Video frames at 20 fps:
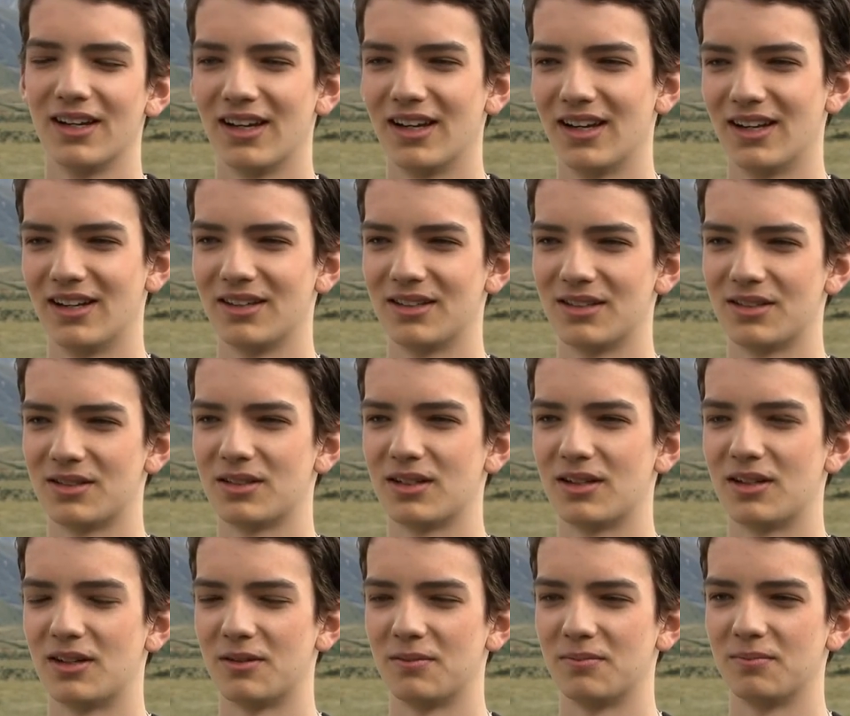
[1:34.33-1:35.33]
And it's,
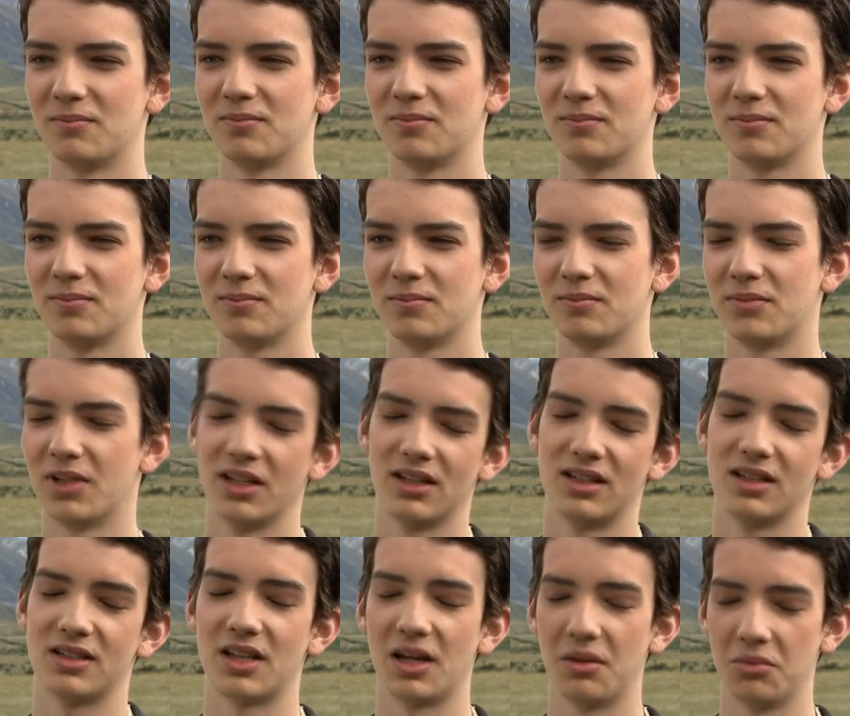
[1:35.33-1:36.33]
but at
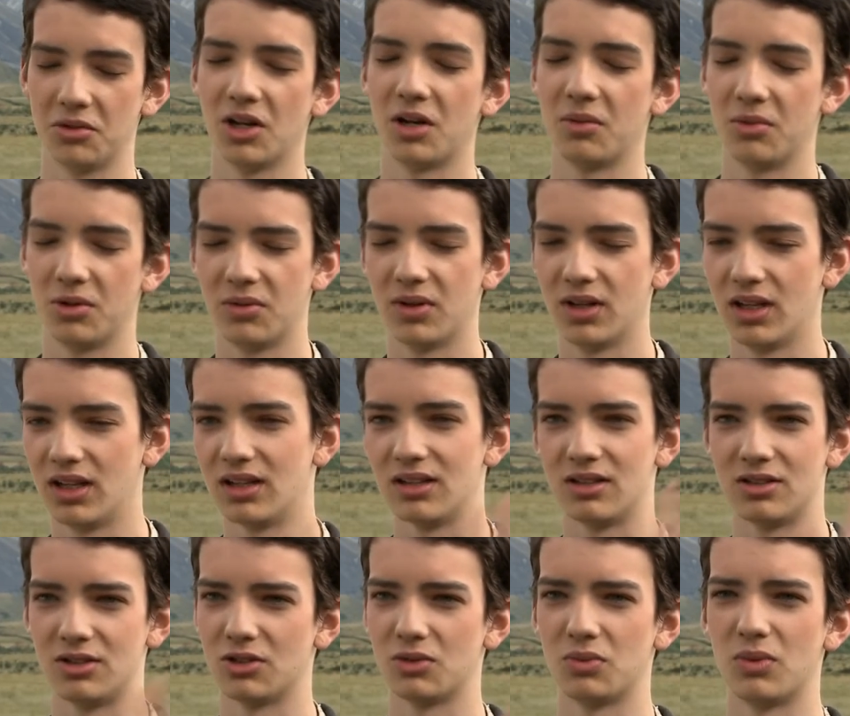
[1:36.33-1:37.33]
the same time, it really is
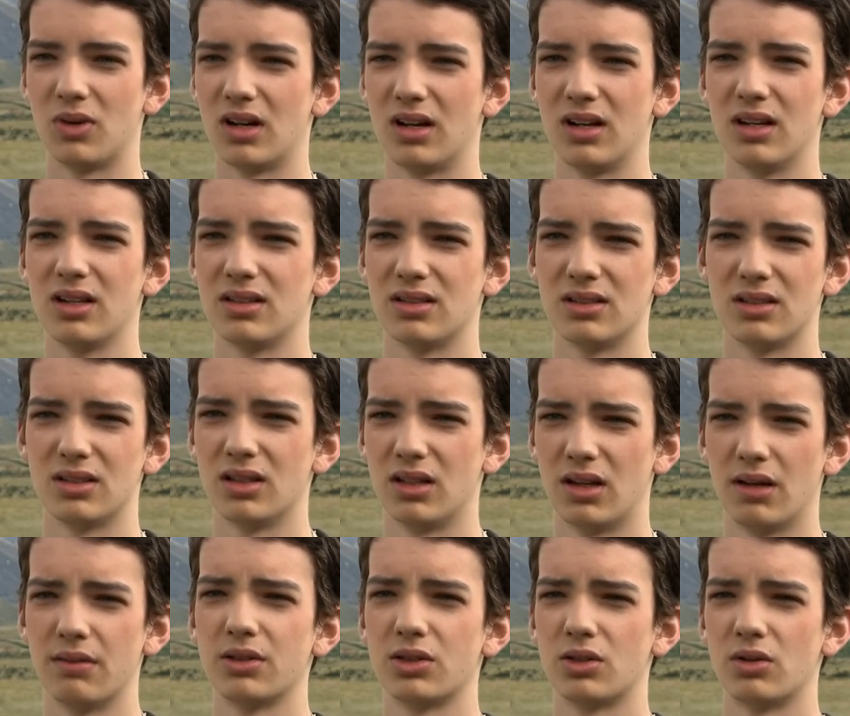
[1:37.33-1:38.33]
just what it is. It's a
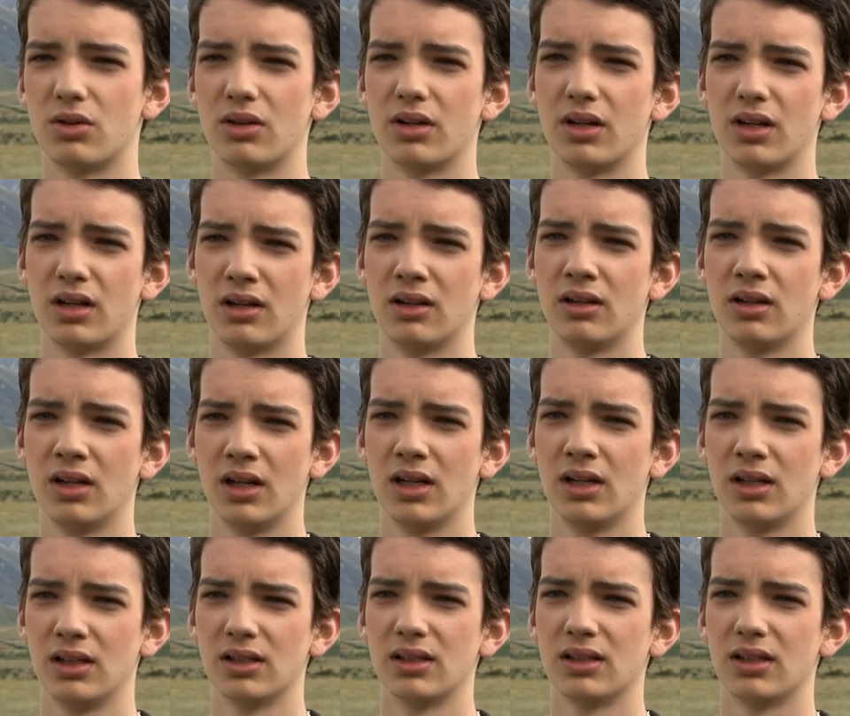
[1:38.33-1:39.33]
love story and
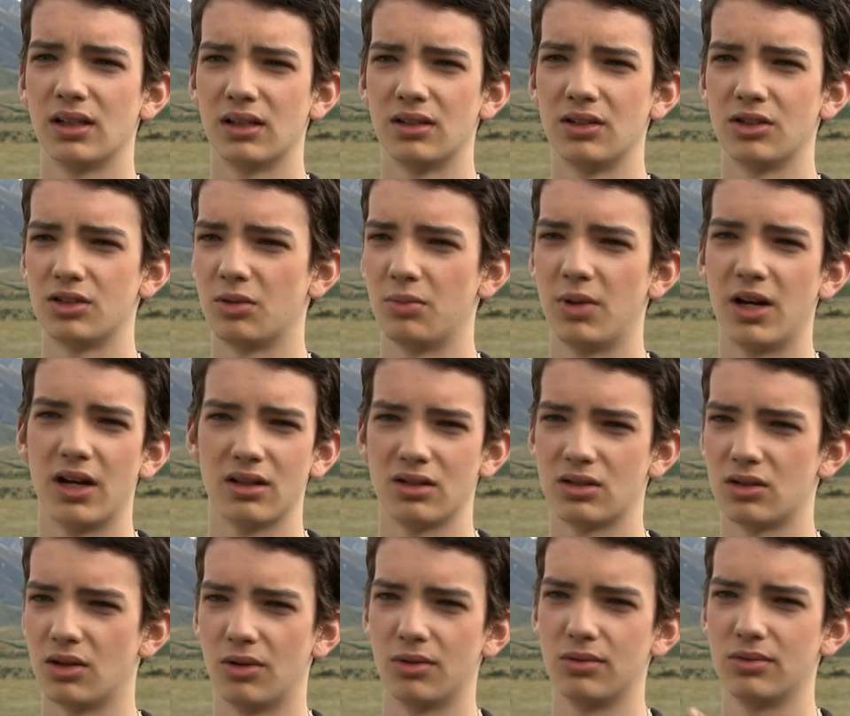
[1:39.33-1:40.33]
just about a
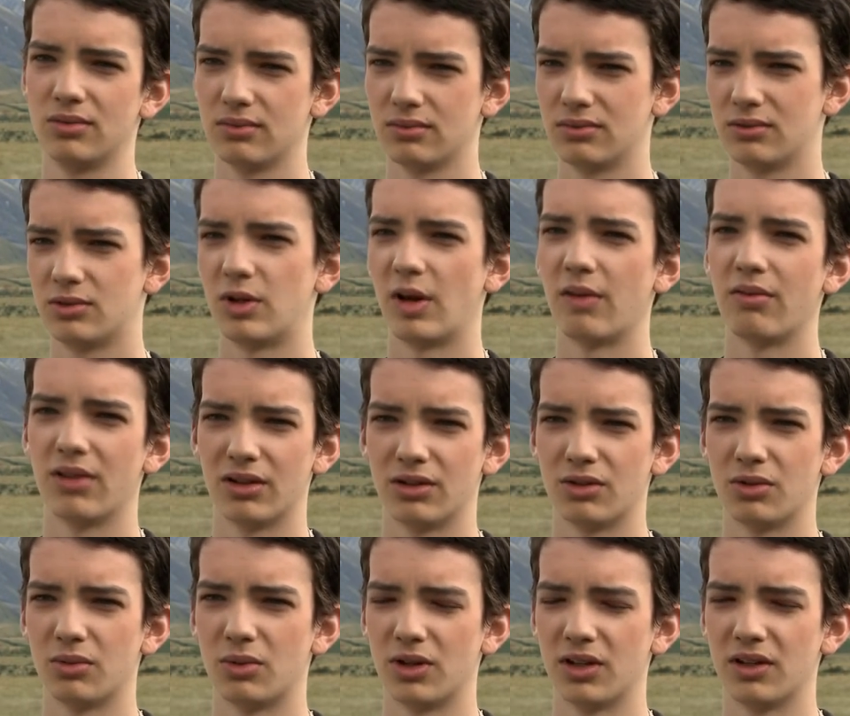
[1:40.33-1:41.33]
soul traveling
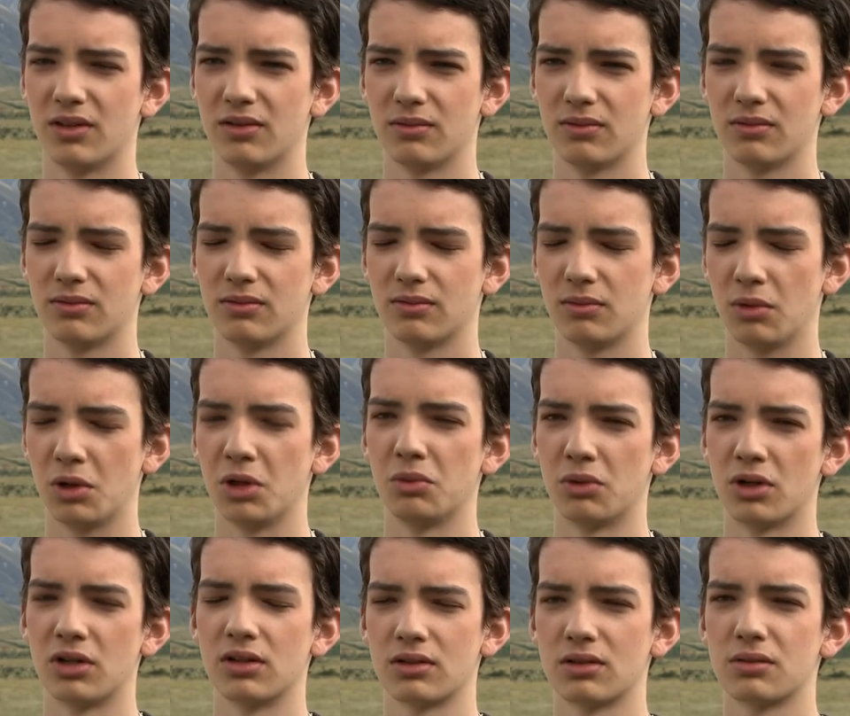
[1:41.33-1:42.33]
to what he
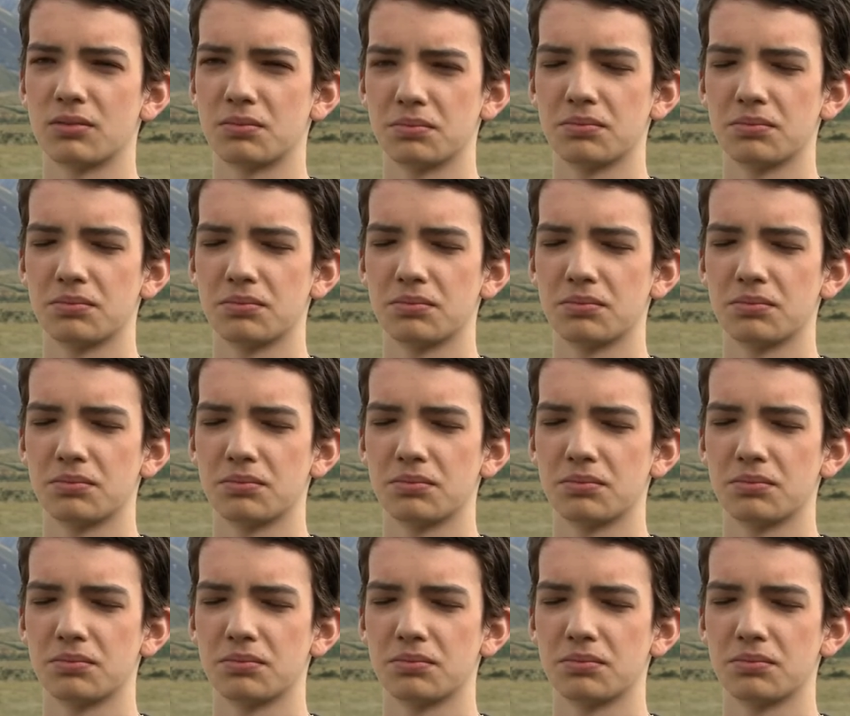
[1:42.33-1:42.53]
wants.